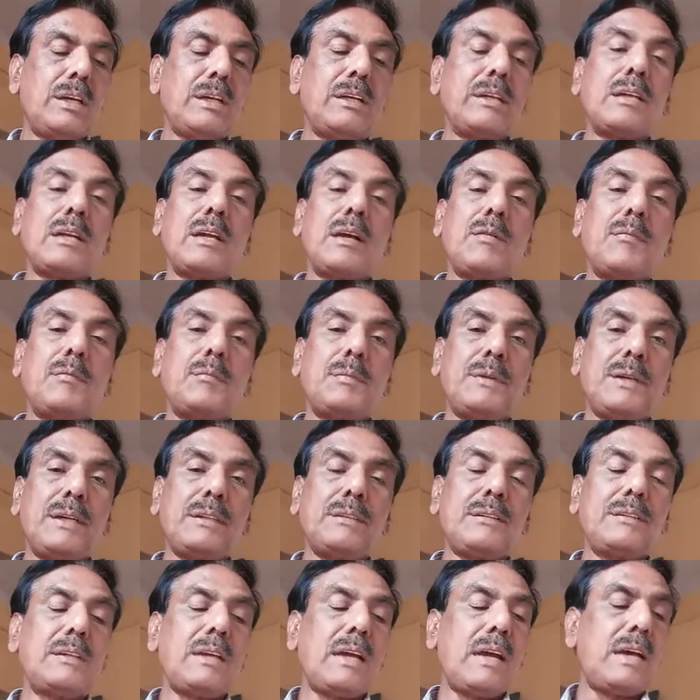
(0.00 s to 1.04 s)

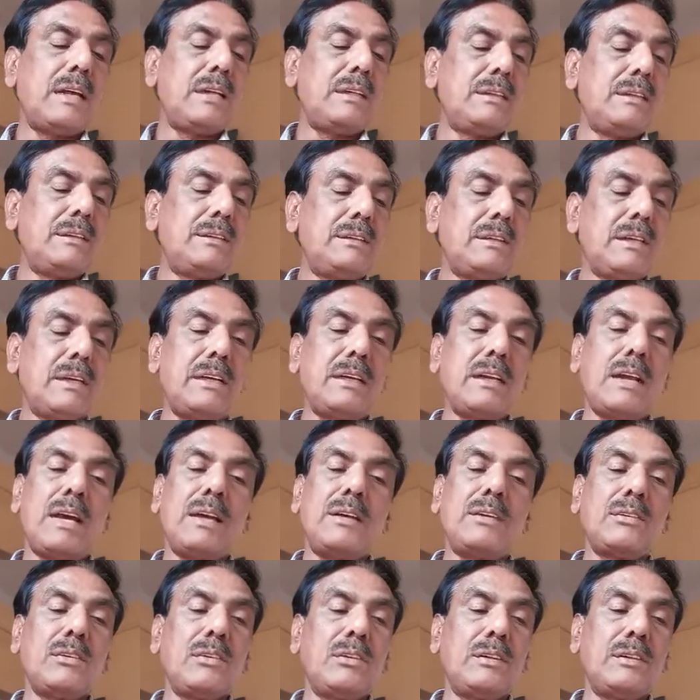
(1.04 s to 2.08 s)
trumpets, and the
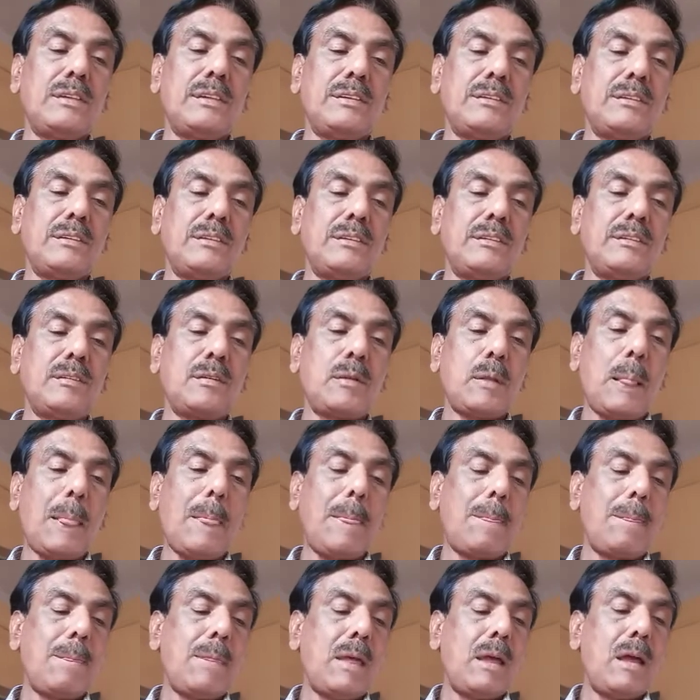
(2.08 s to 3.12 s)
sahnais, all this.
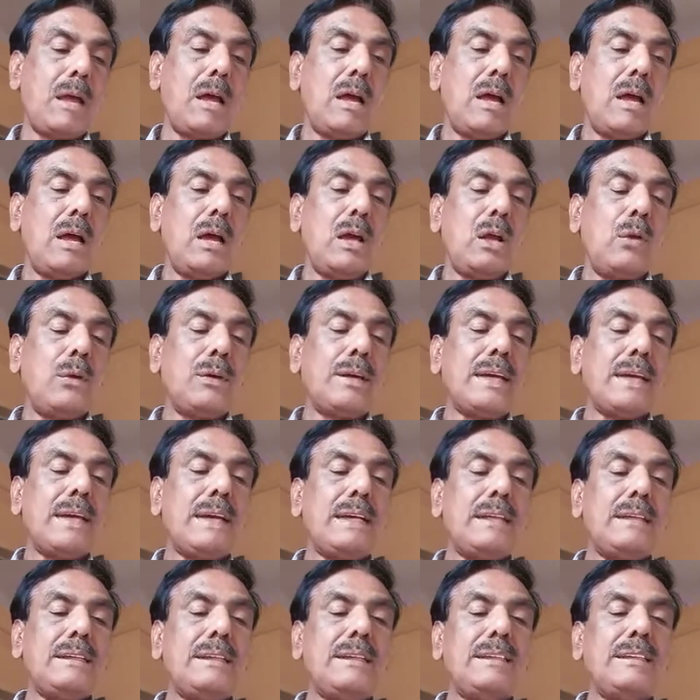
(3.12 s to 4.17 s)
Okay,
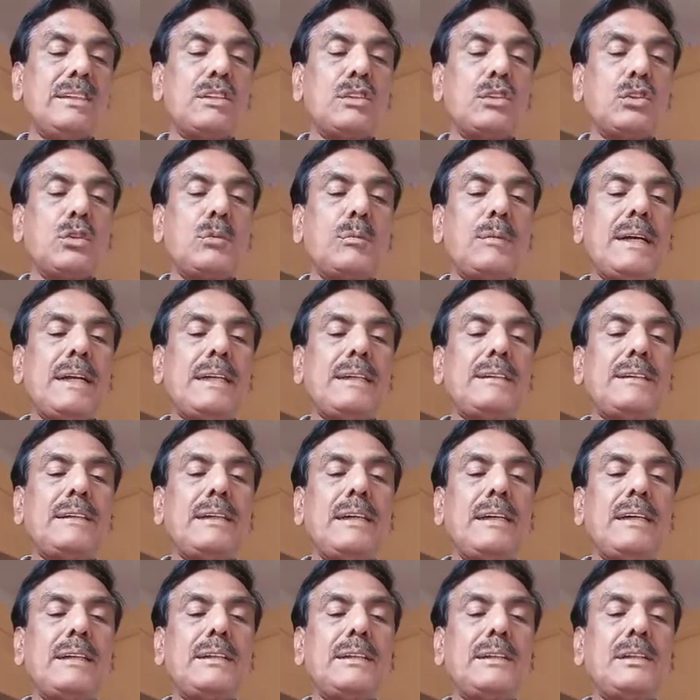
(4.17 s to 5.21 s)
in these instruments,
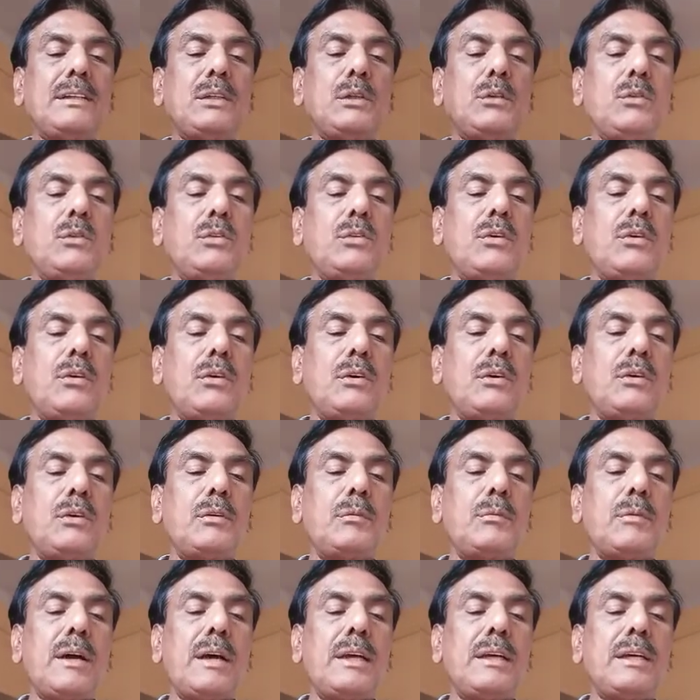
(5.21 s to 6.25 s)
a tube
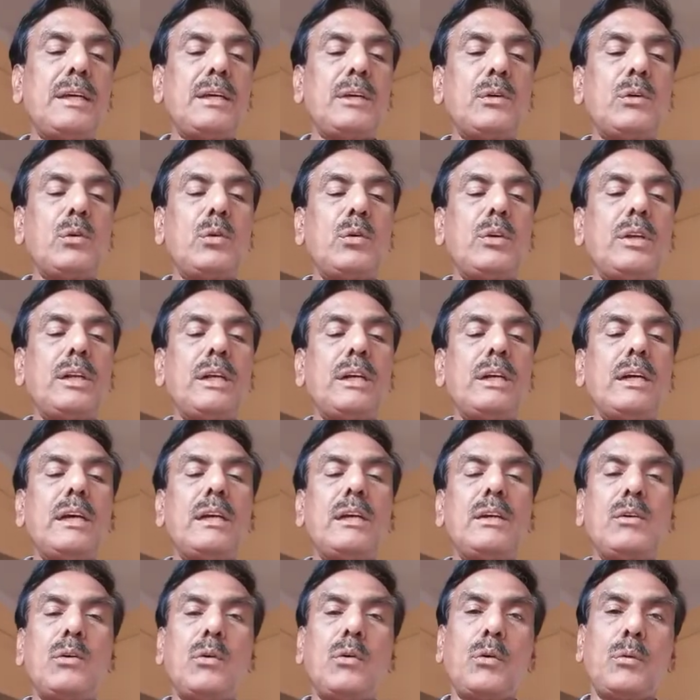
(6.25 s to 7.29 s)
followed by a
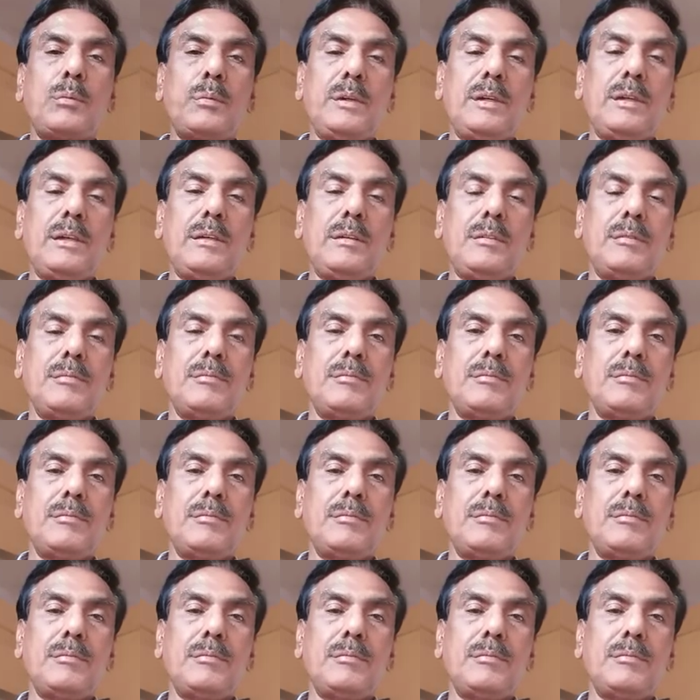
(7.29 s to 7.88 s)
conical opening.